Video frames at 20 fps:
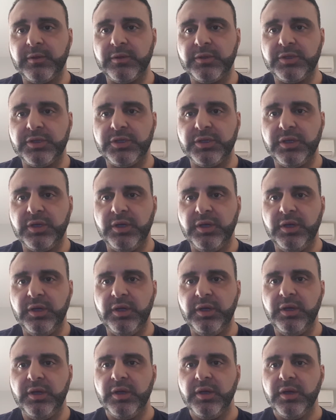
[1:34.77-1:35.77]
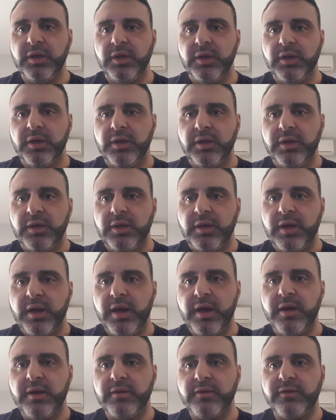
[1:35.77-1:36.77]
She
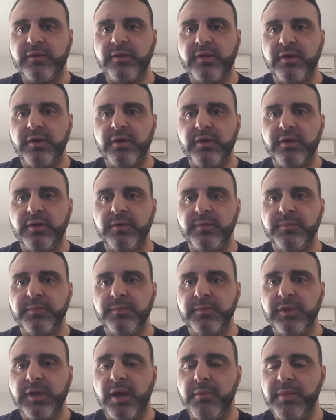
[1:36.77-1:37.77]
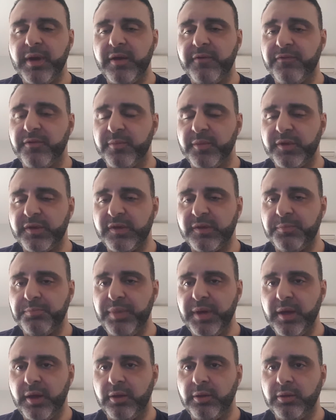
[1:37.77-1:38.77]
has come back from a
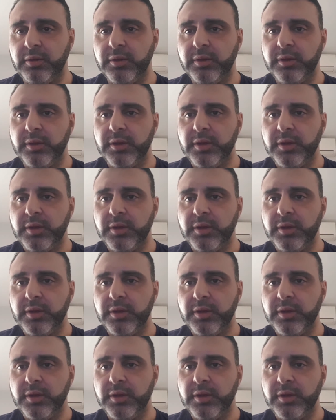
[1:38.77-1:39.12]
spell